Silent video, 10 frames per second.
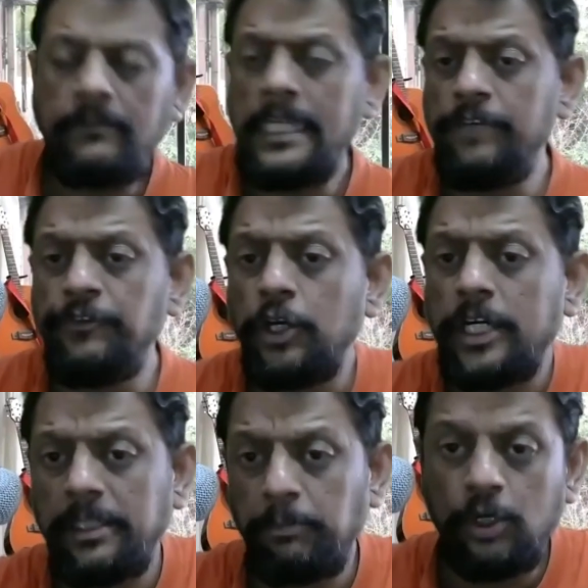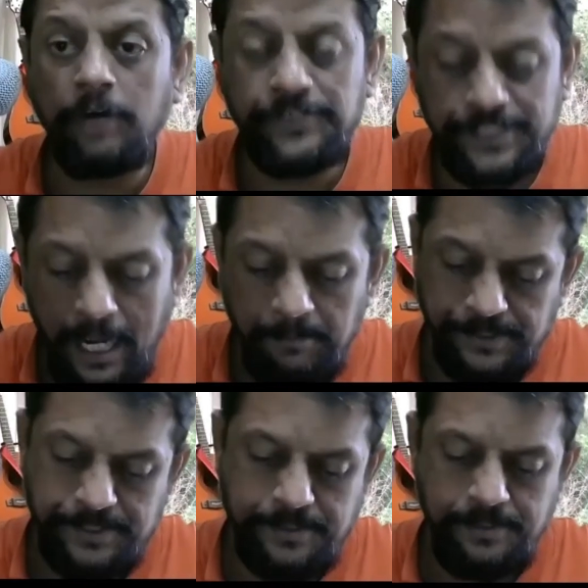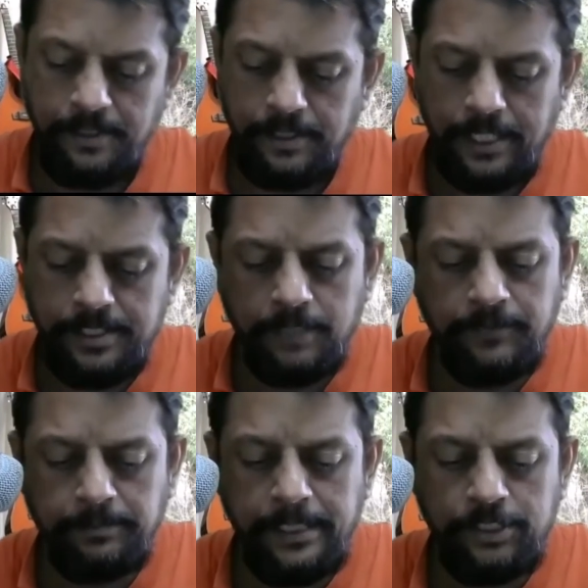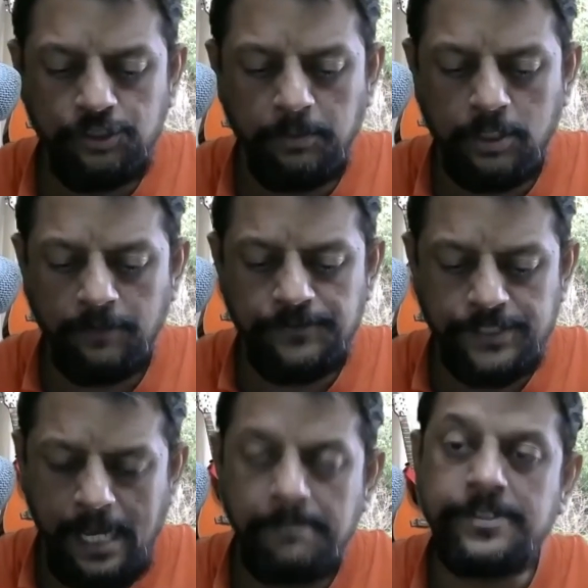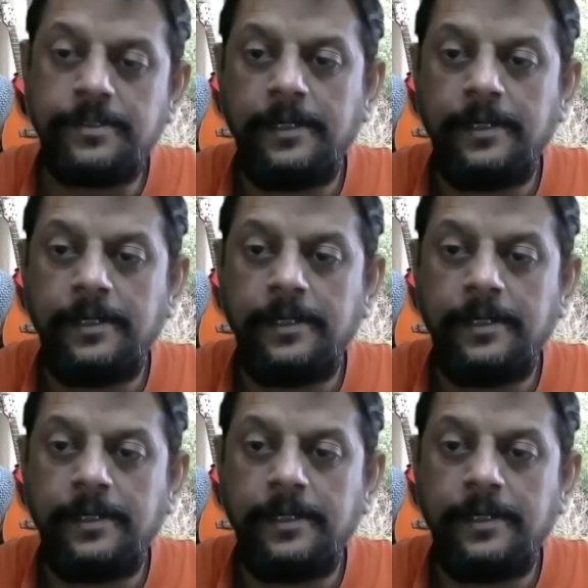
if you look at the book of Psalms, okay, turn with me to the book of Psalms,